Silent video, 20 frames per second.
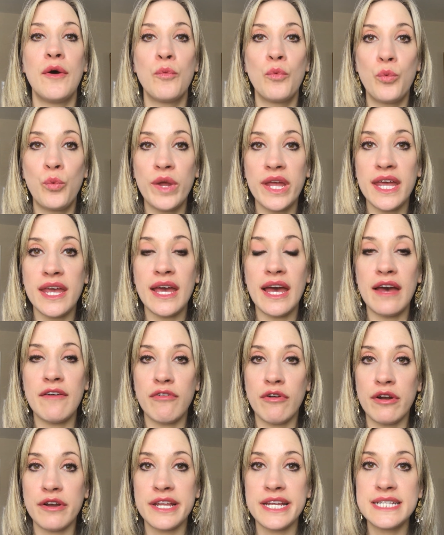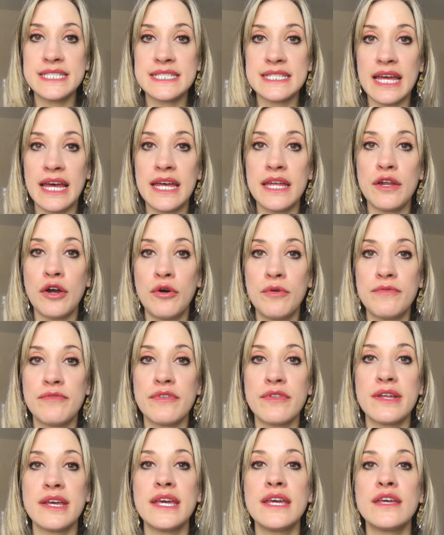We have already set,
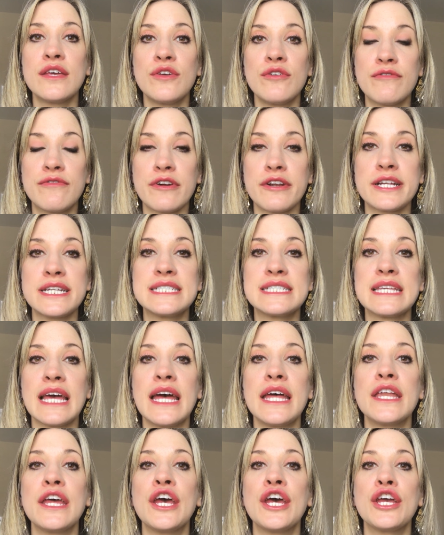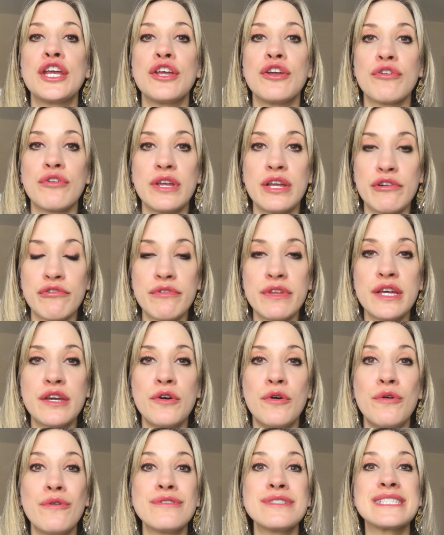hopefully you have already set your yearly
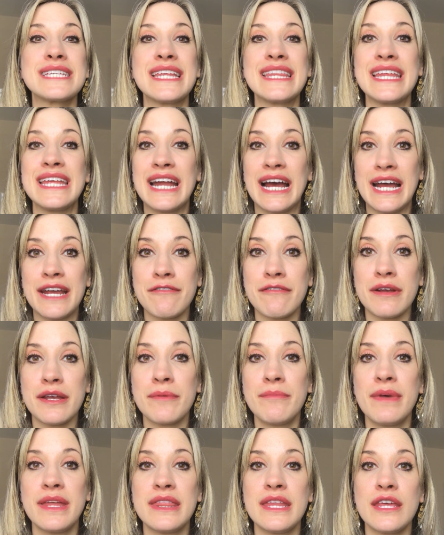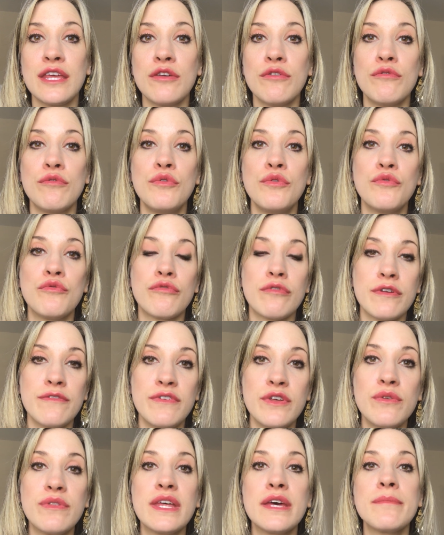goals, and then I recommend that you
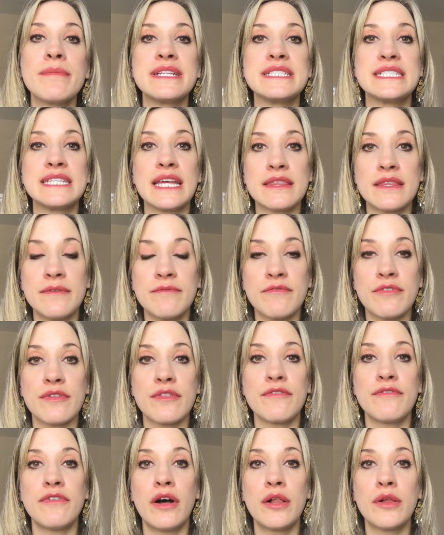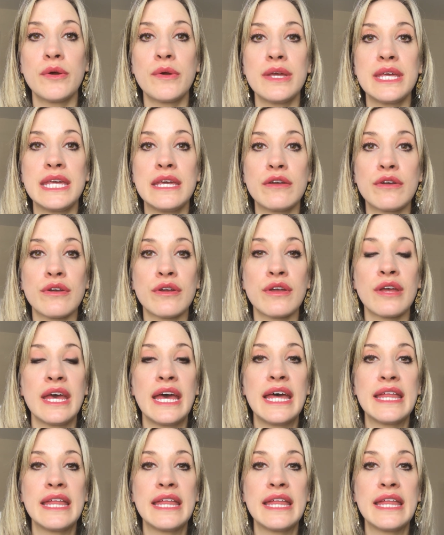review them and set them for the following year,